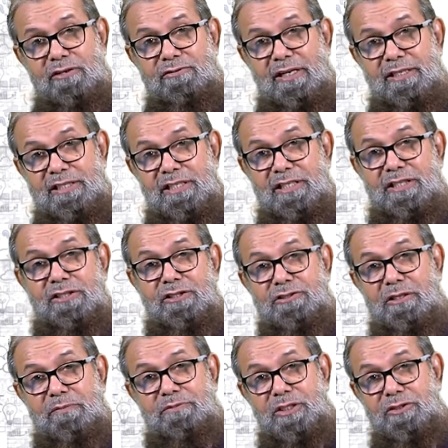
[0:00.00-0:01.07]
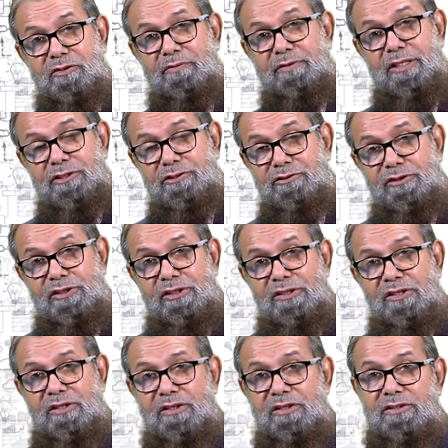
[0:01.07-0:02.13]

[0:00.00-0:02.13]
writing in the subjects of history,